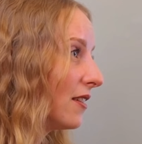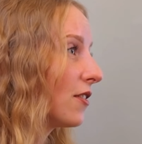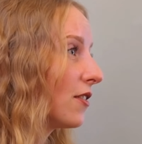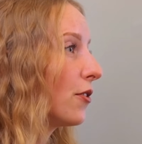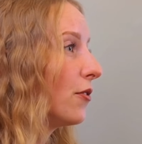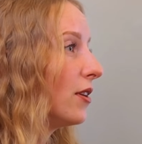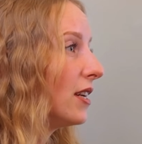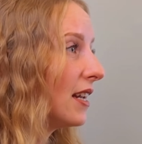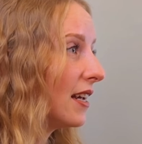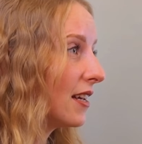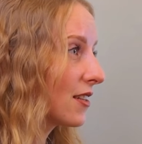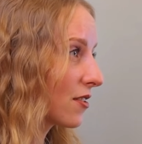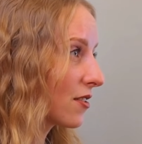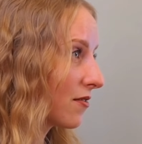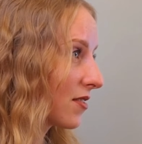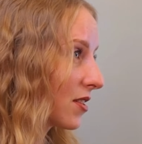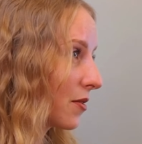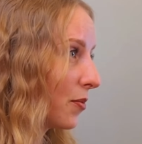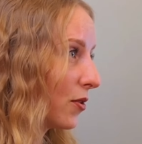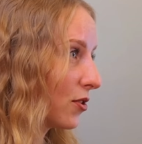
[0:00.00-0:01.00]
the 3 days
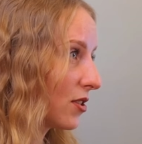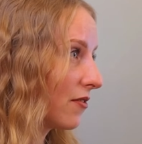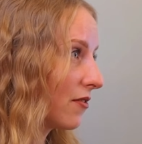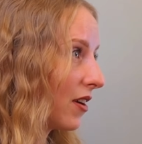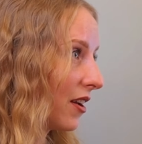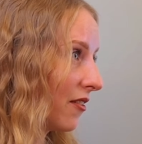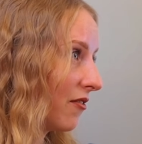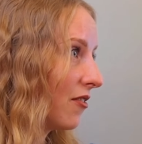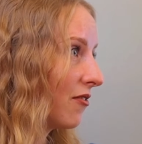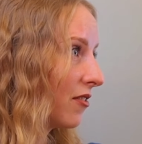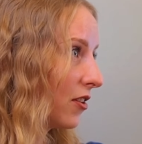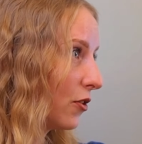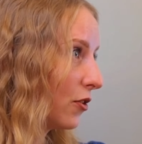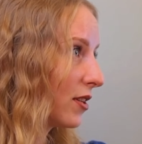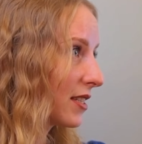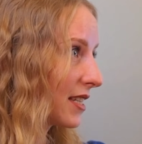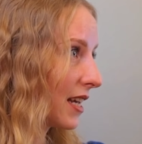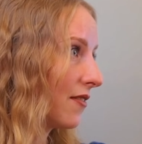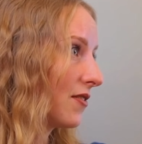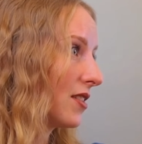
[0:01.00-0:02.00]
of supportive IV
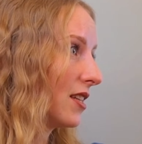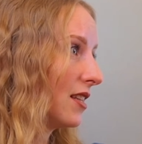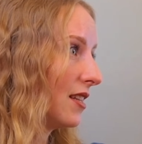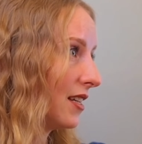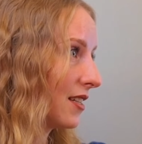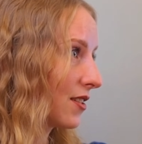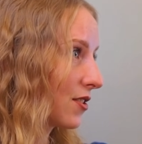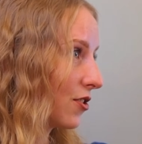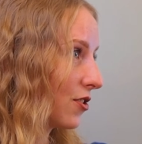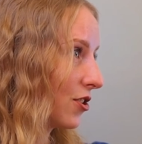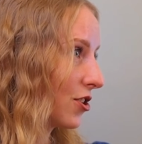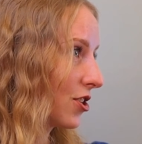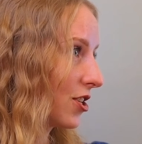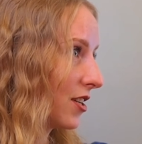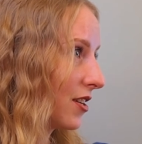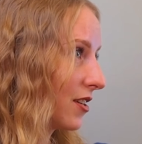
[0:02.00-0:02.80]
fluids after the insertion.